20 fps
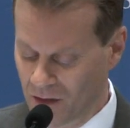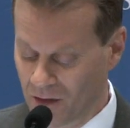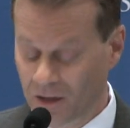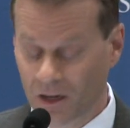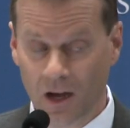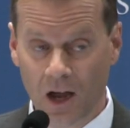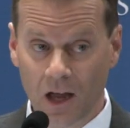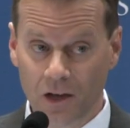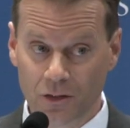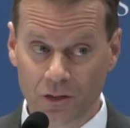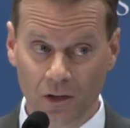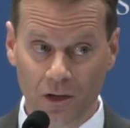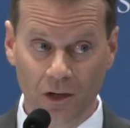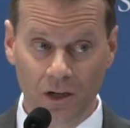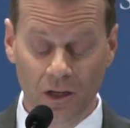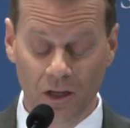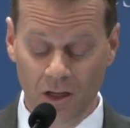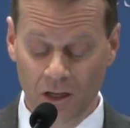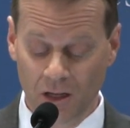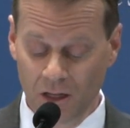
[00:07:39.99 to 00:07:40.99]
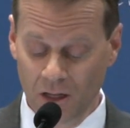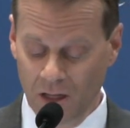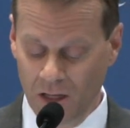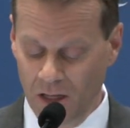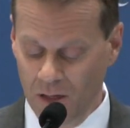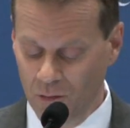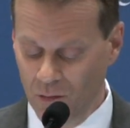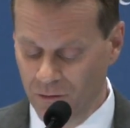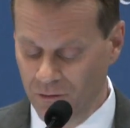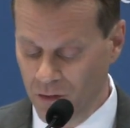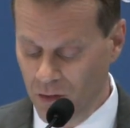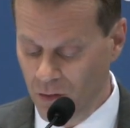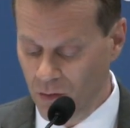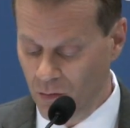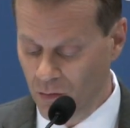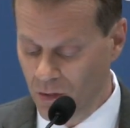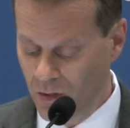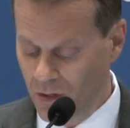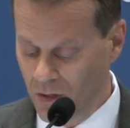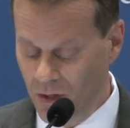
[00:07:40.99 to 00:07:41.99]
On the contrary, he would
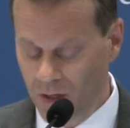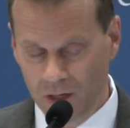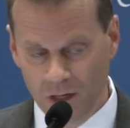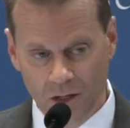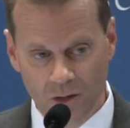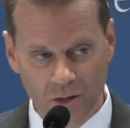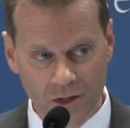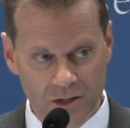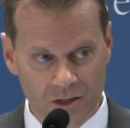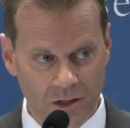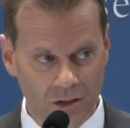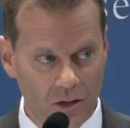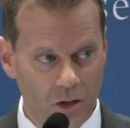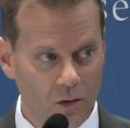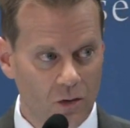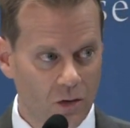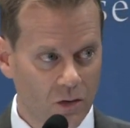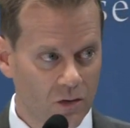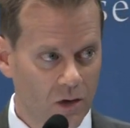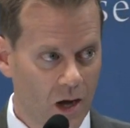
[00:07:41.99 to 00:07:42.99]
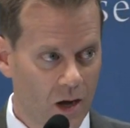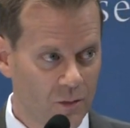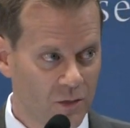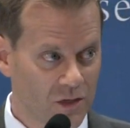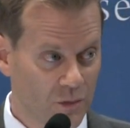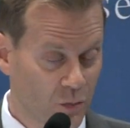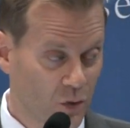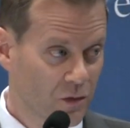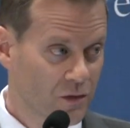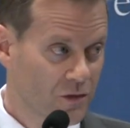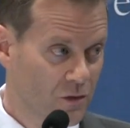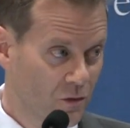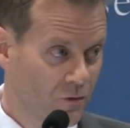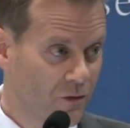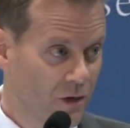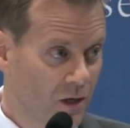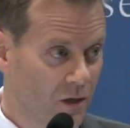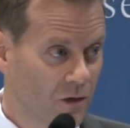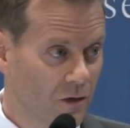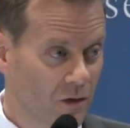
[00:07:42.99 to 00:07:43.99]
view an increase in local crime as a personal
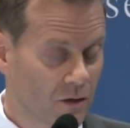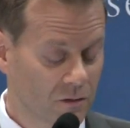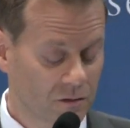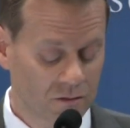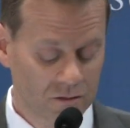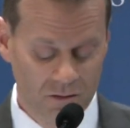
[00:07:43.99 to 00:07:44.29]
failure.